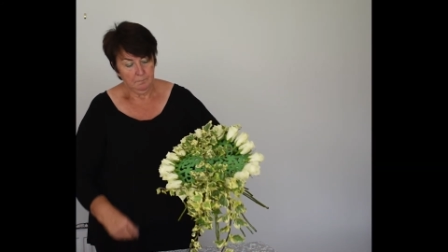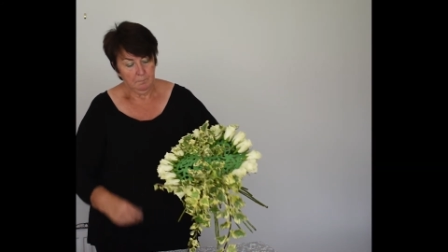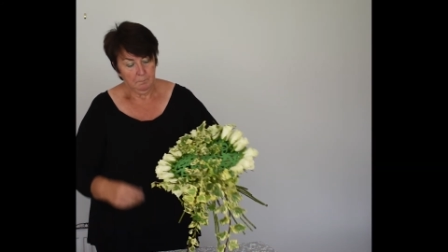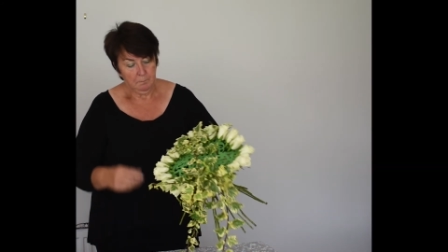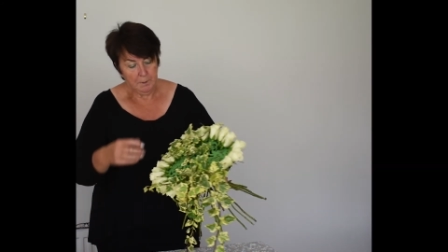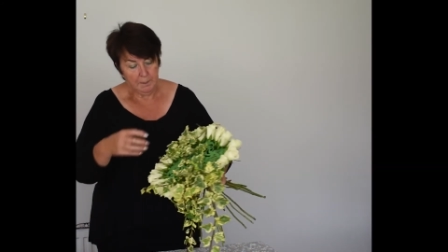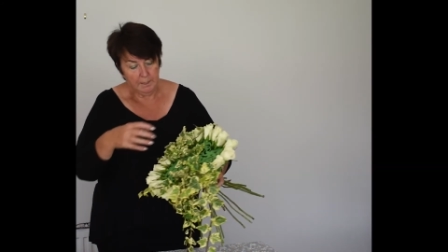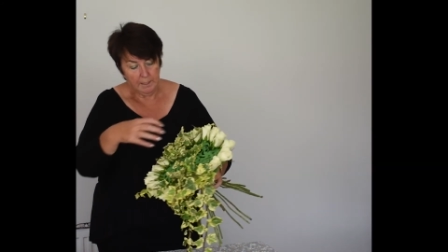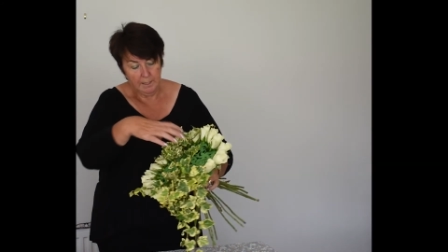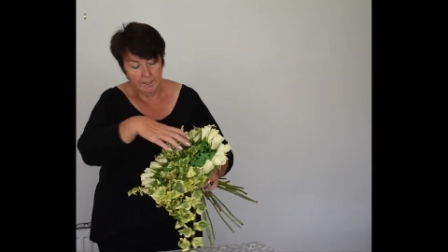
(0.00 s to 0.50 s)

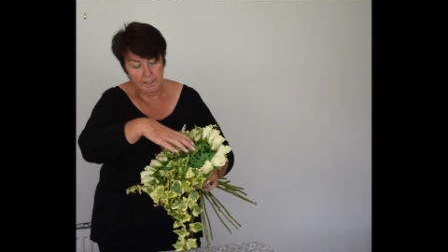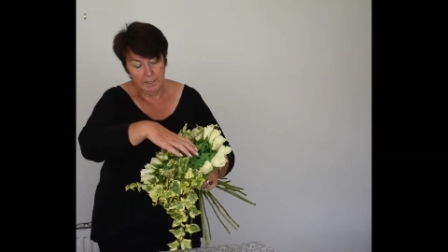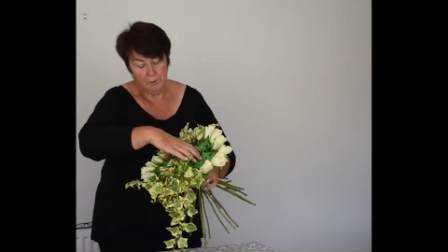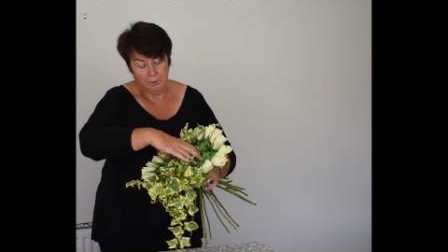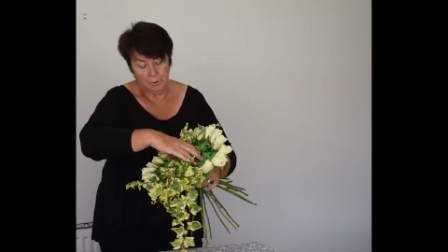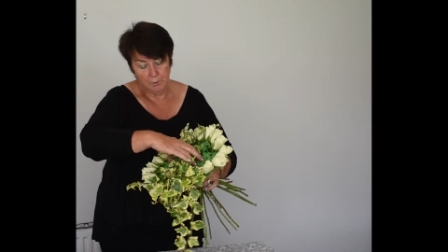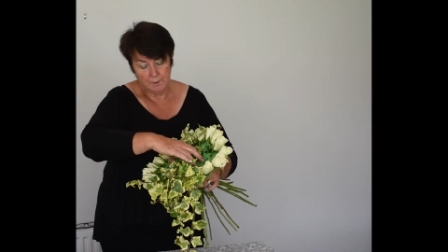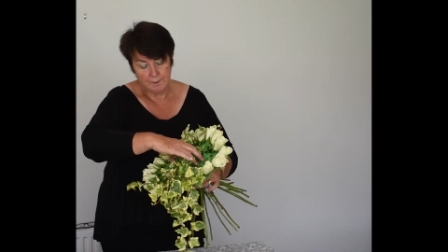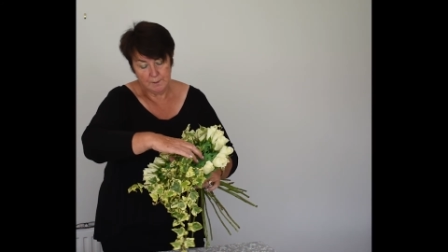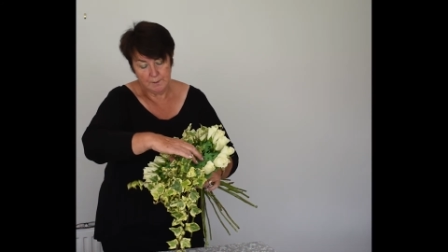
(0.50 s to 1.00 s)
But again,
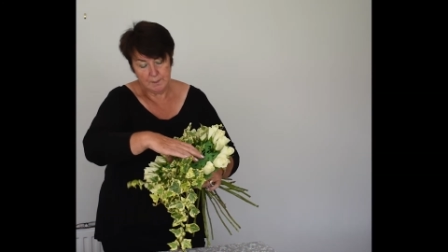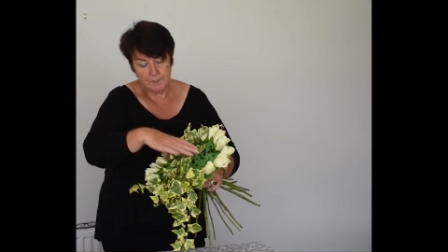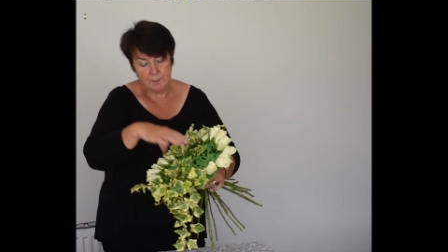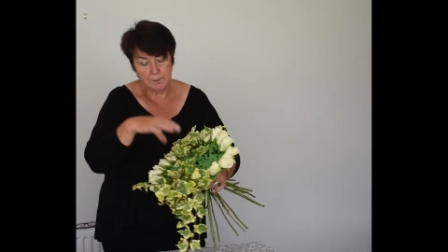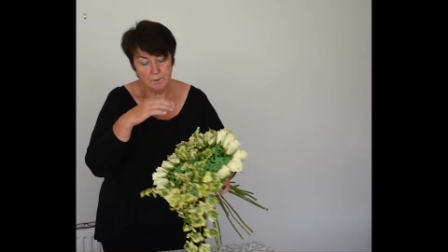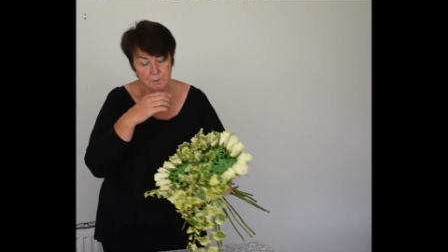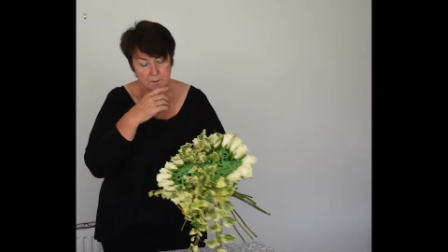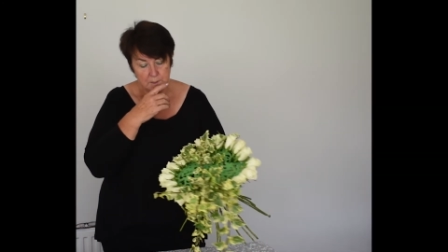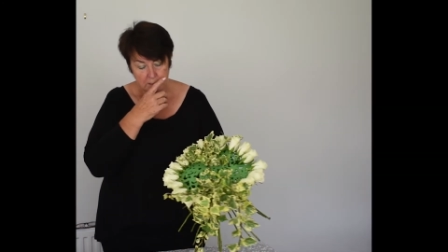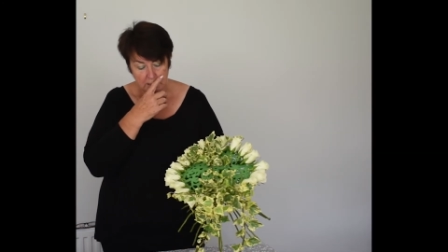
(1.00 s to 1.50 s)
you can
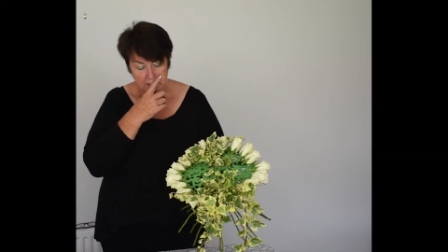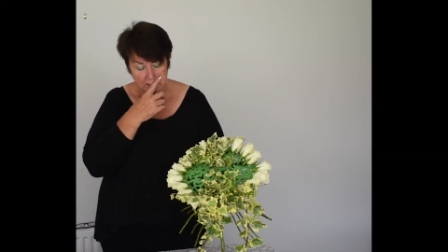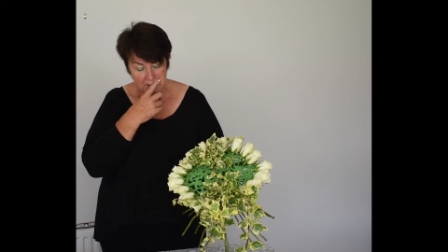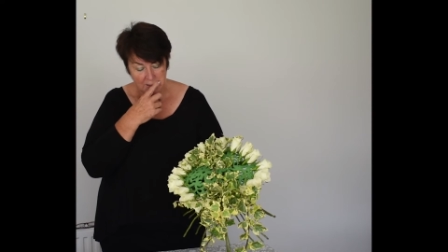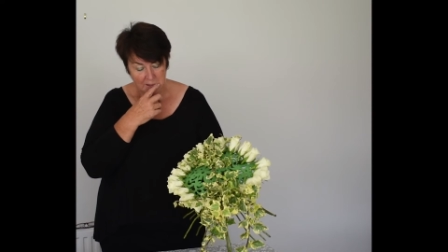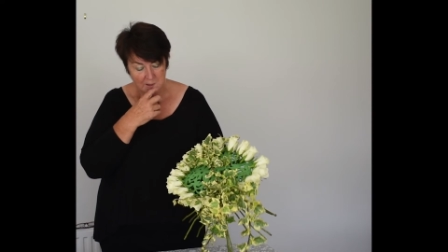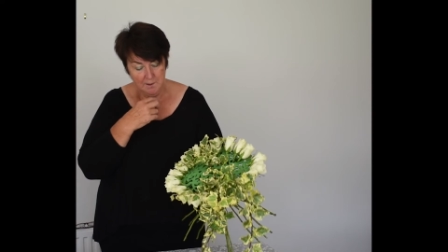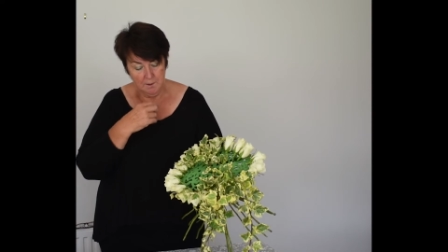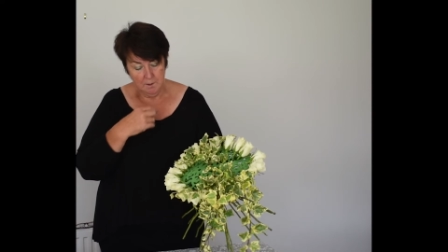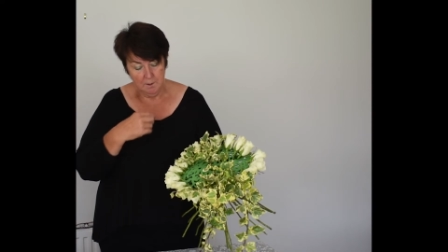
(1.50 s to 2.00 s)
still
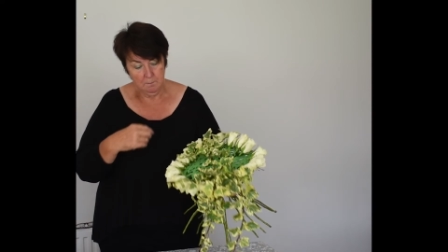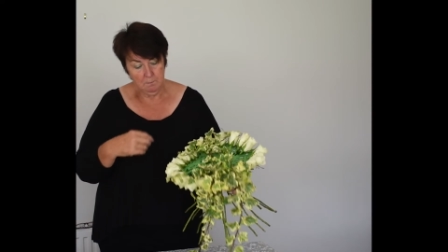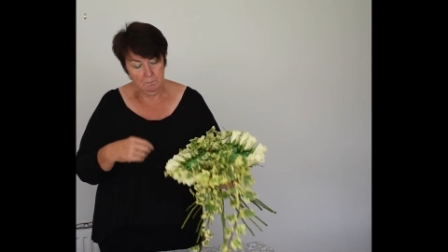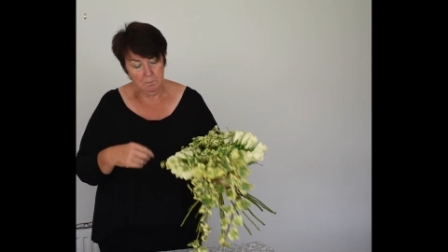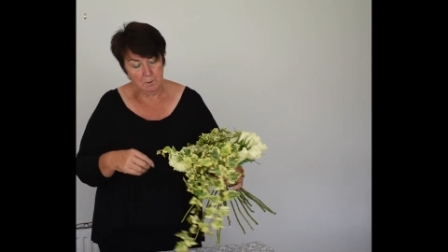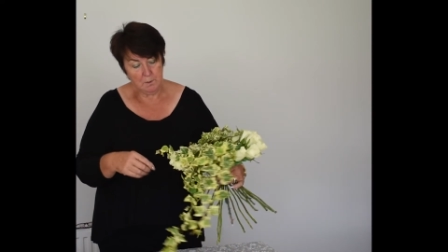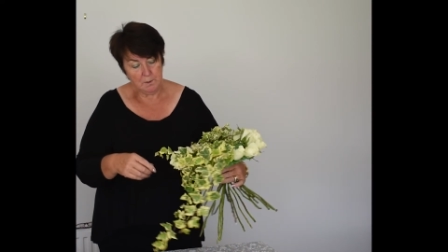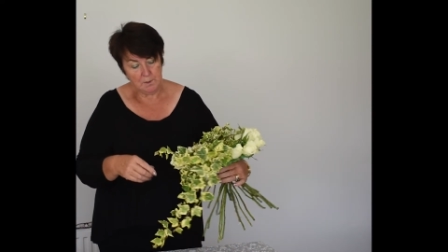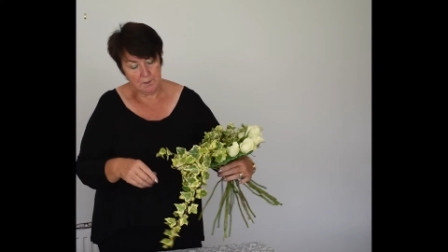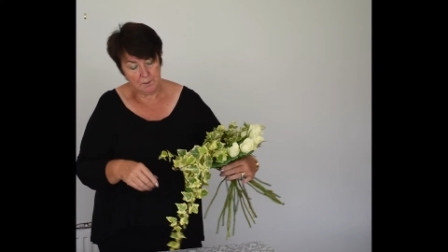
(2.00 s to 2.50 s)
see
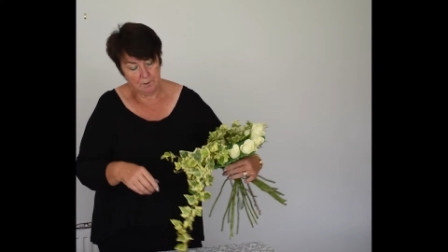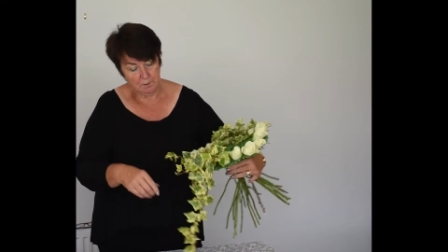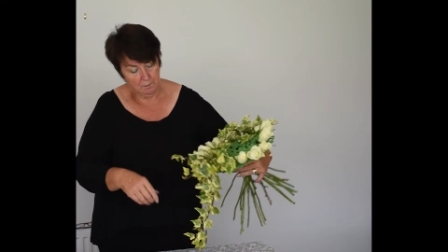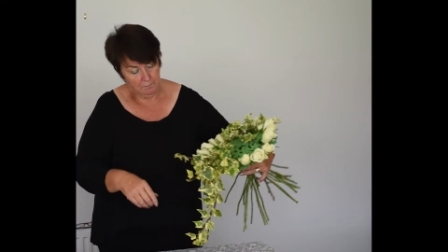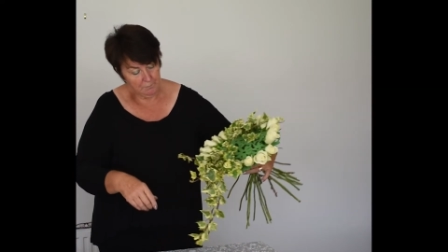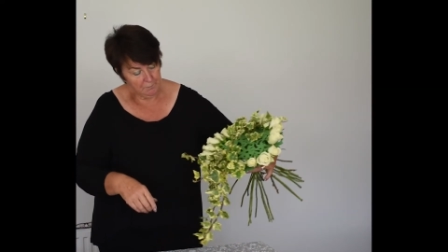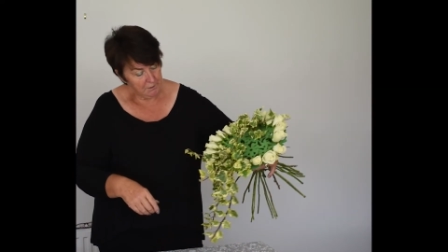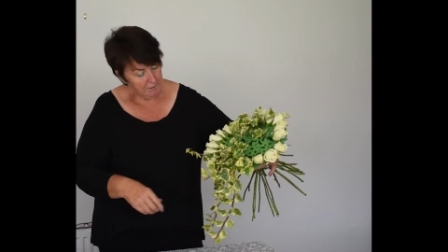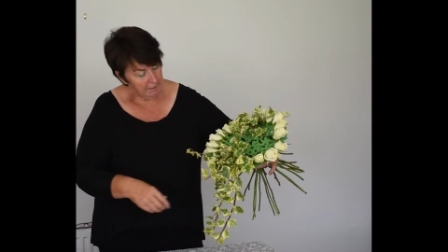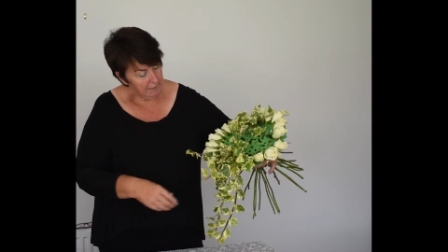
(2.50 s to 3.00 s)
most
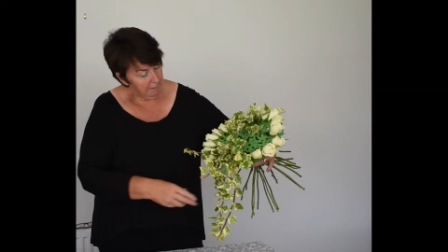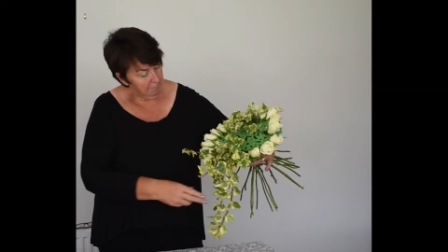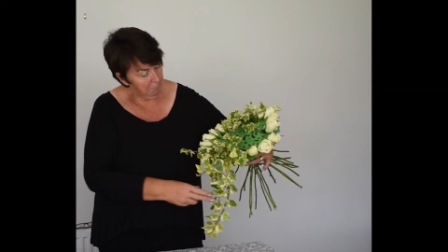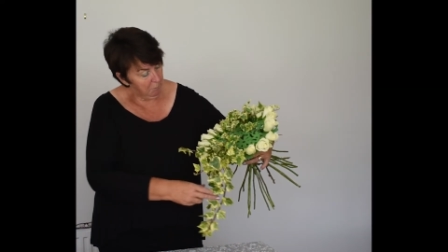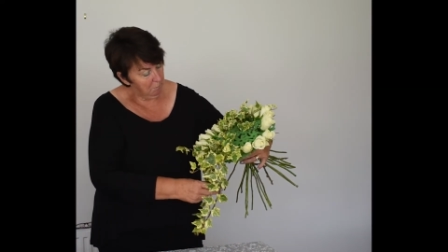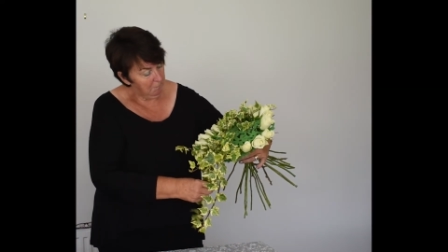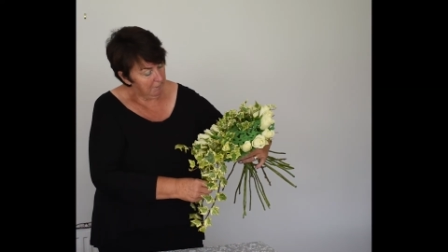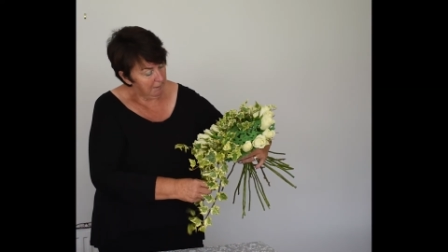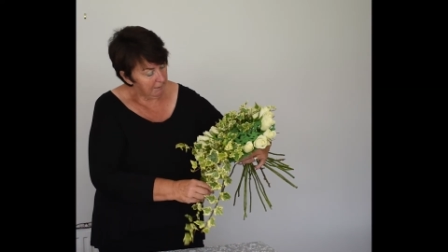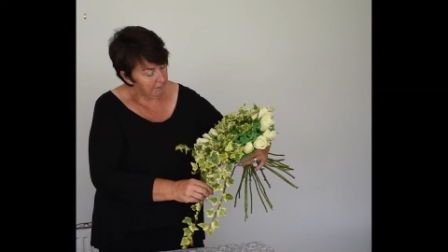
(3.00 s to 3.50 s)
of the
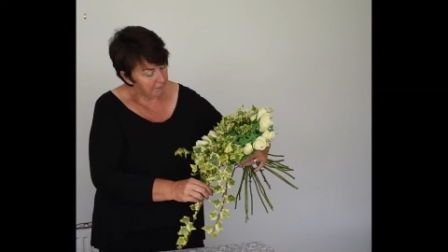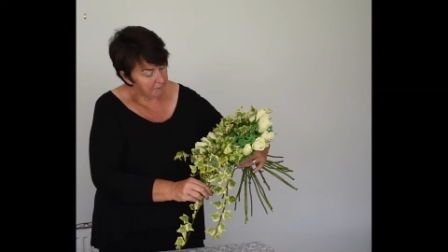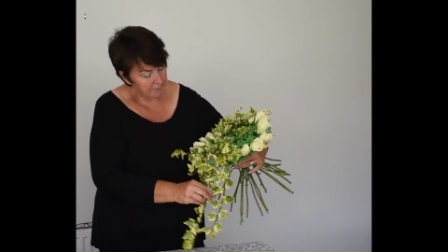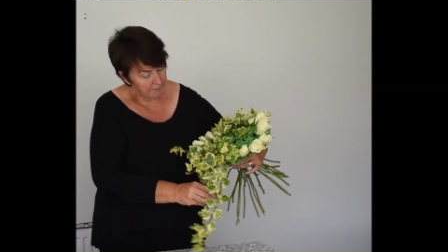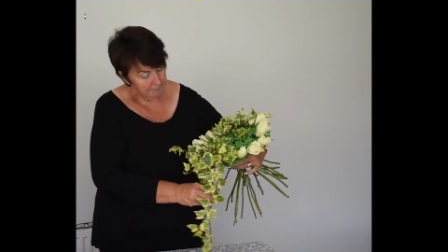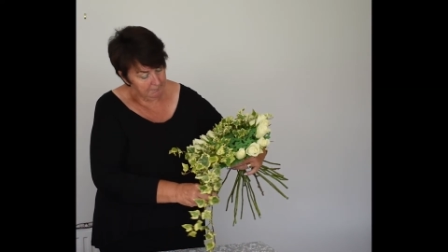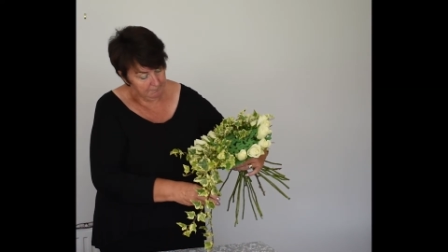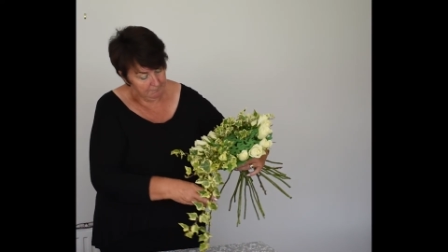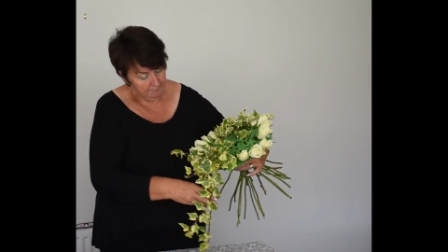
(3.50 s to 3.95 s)
table mat.